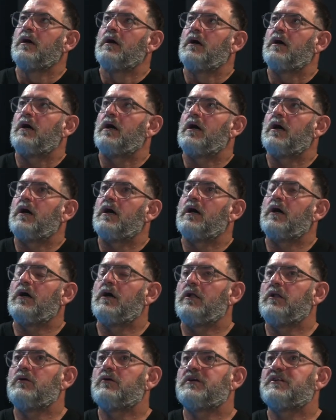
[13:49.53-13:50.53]
Uh,
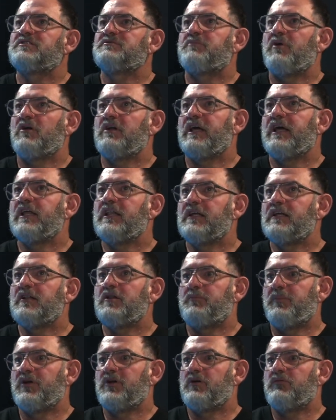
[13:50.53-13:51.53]
look, it's probably a little
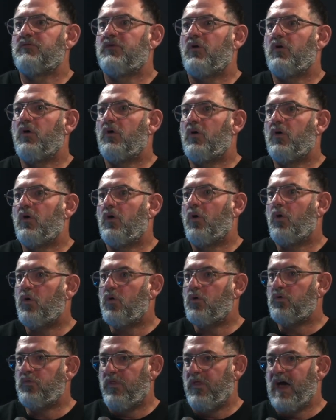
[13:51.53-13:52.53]
bit of
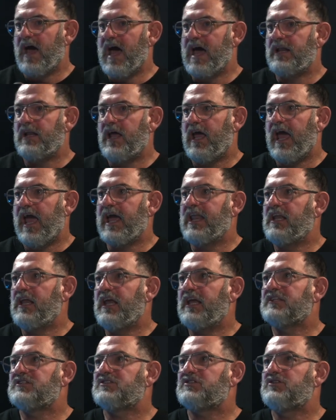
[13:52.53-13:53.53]
all that. And it's